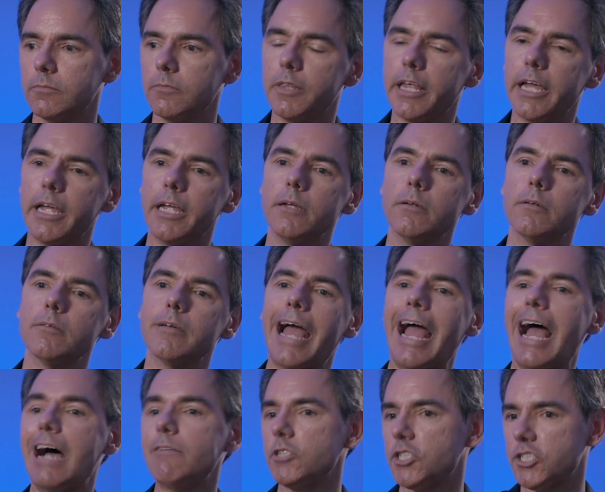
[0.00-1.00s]
They
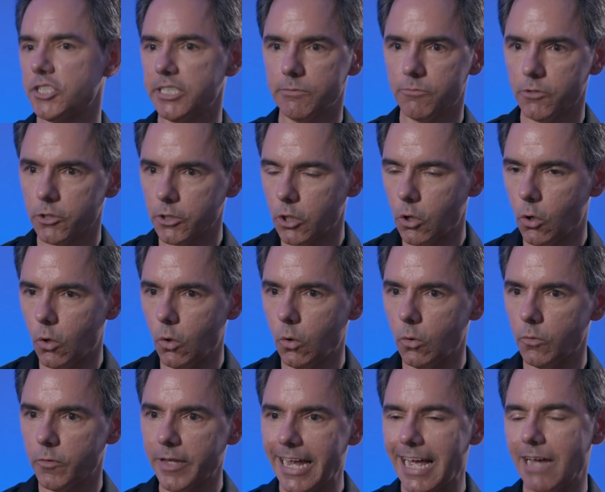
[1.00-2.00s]
have achieved their
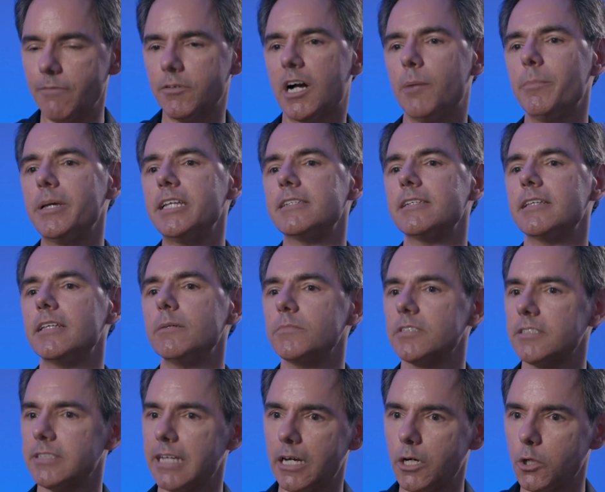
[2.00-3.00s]
goal, they have come into
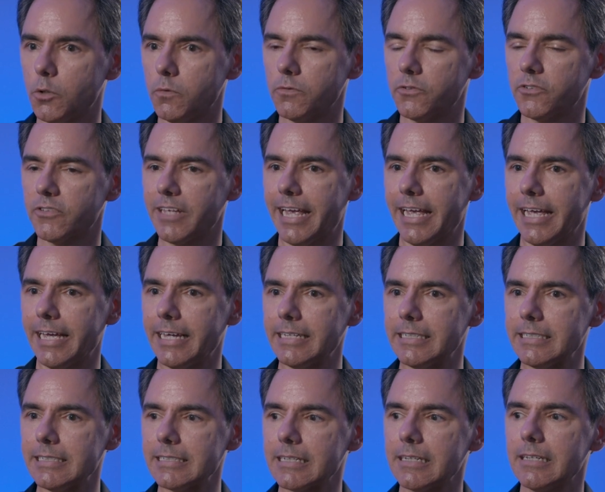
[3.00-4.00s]
themselves,
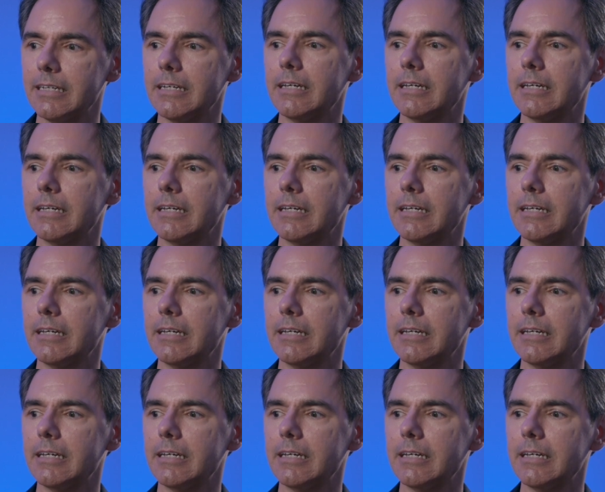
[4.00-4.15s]
and